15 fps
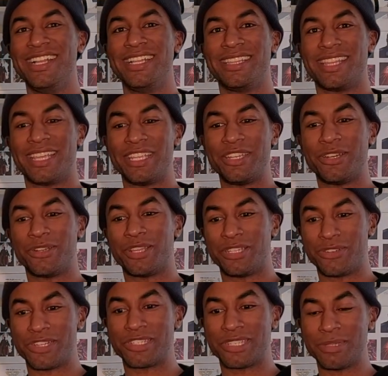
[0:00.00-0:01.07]
They, you know, they
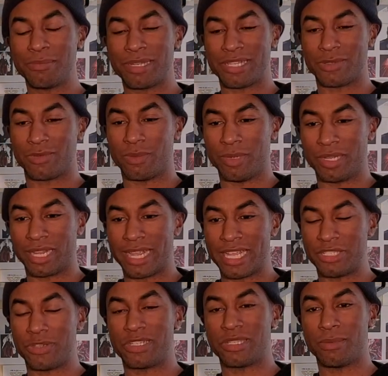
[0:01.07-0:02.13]
dress up as women. Guys
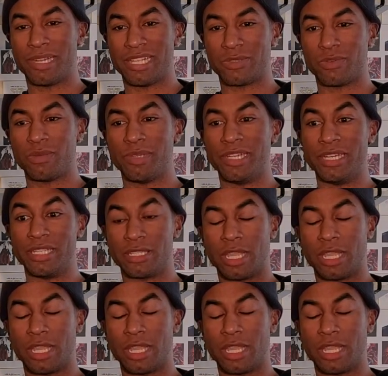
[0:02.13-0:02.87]
dress up as women.